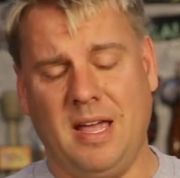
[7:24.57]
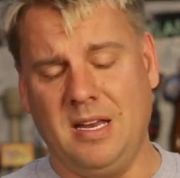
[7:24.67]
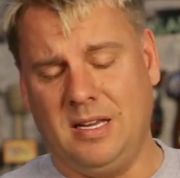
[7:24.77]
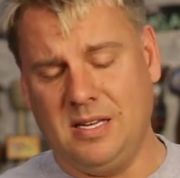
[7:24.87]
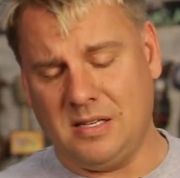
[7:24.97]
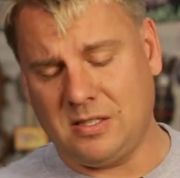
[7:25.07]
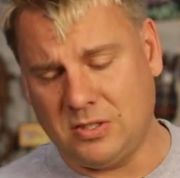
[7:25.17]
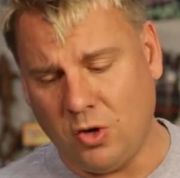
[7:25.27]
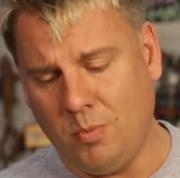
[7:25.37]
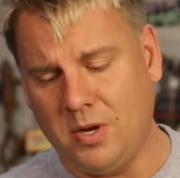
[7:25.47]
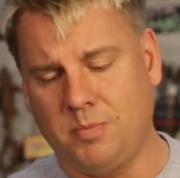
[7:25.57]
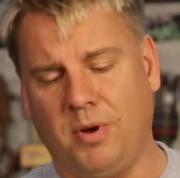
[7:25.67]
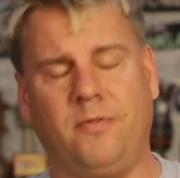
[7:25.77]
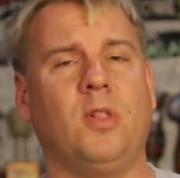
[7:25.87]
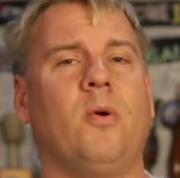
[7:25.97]
and he kicks so much
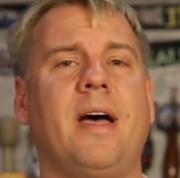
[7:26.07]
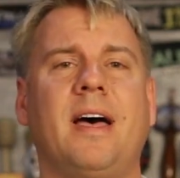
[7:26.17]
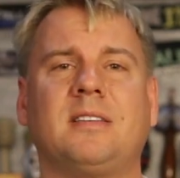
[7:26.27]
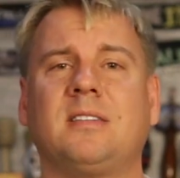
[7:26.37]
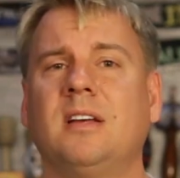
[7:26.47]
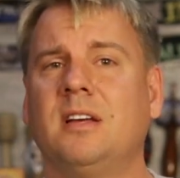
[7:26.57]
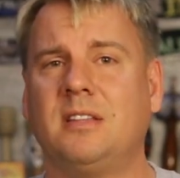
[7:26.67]
buffalo ass